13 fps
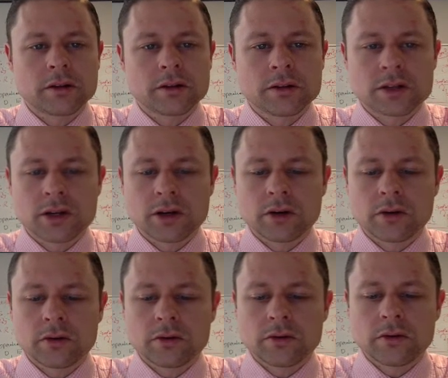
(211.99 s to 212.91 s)

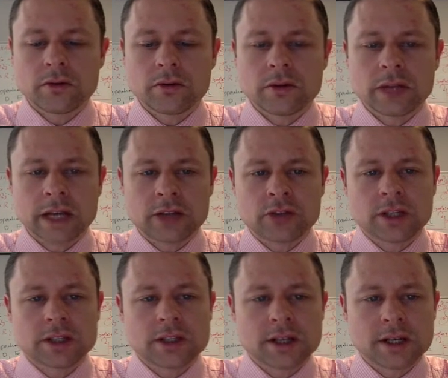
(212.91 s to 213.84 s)
So that
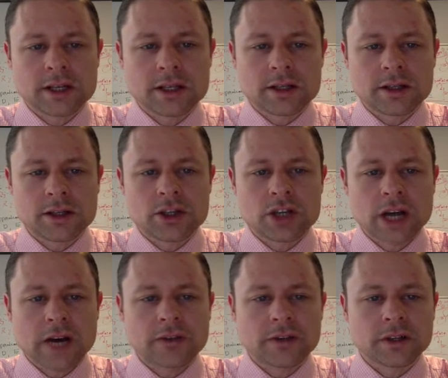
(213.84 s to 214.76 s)
translates into
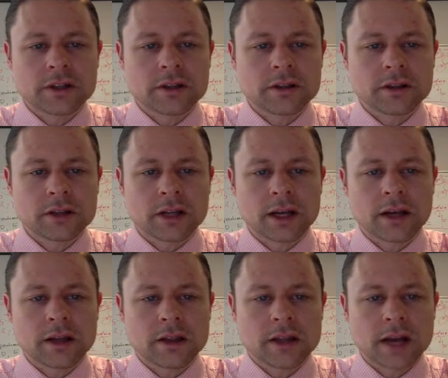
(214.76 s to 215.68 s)
Java
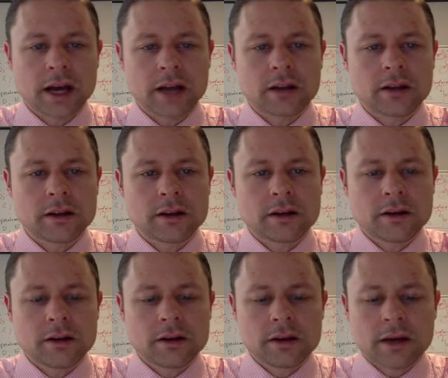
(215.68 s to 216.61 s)
like that,
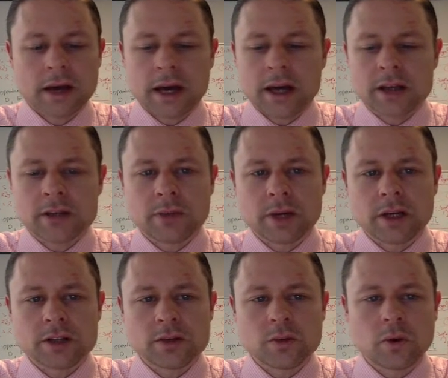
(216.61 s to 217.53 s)
x
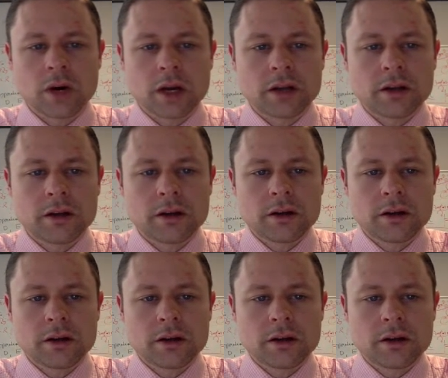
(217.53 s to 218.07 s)
minus 1,